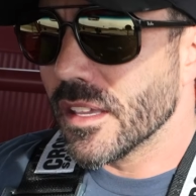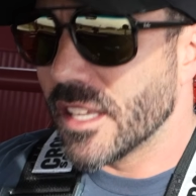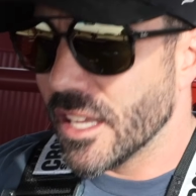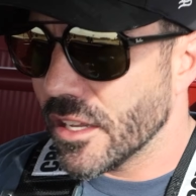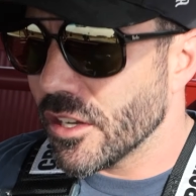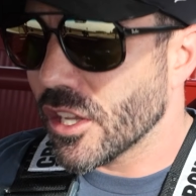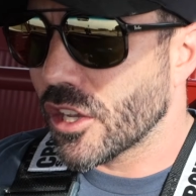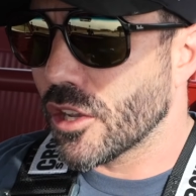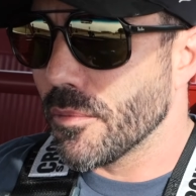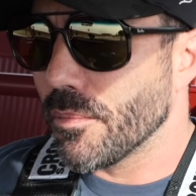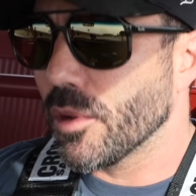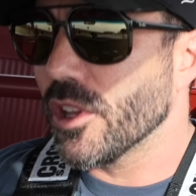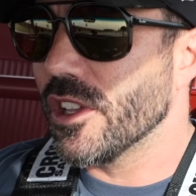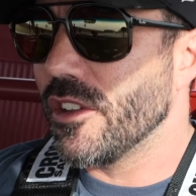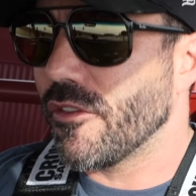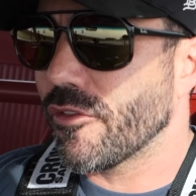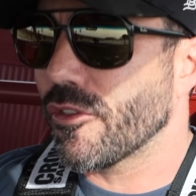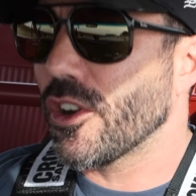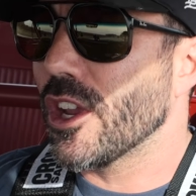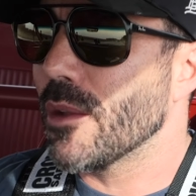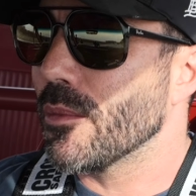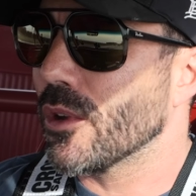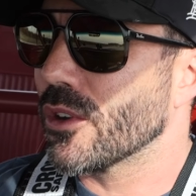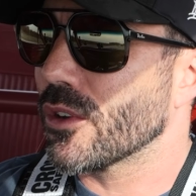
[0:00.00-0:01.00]
Getting a complete
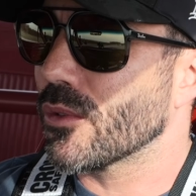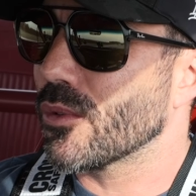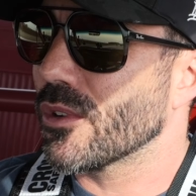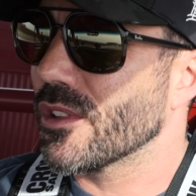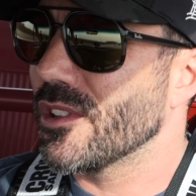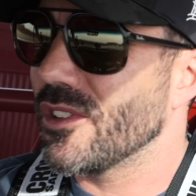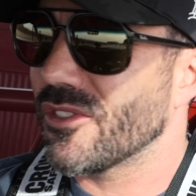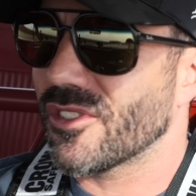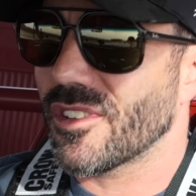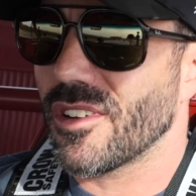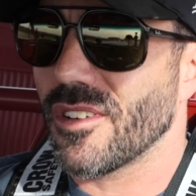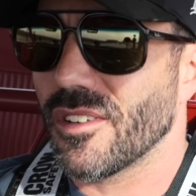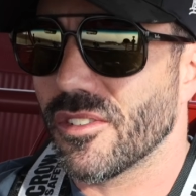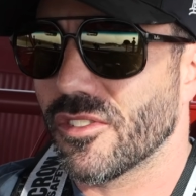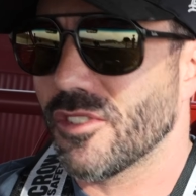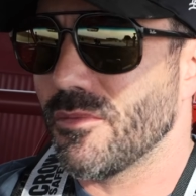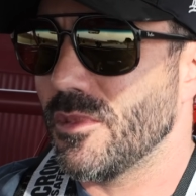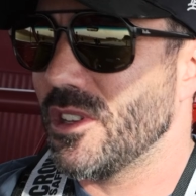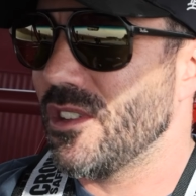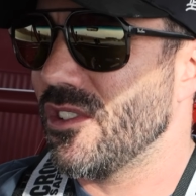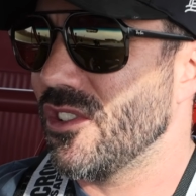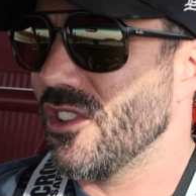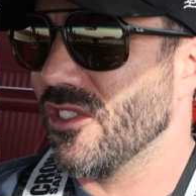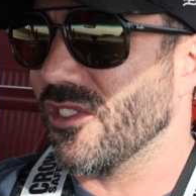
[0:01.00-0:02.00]
frame under one of these cars,
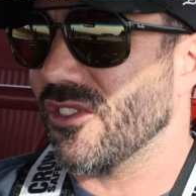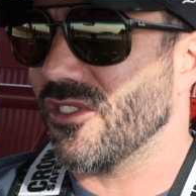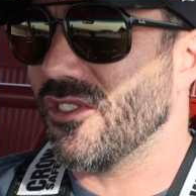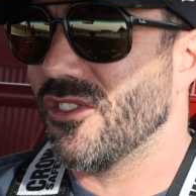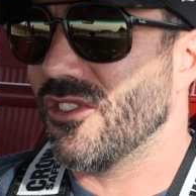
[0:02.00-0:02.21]
it just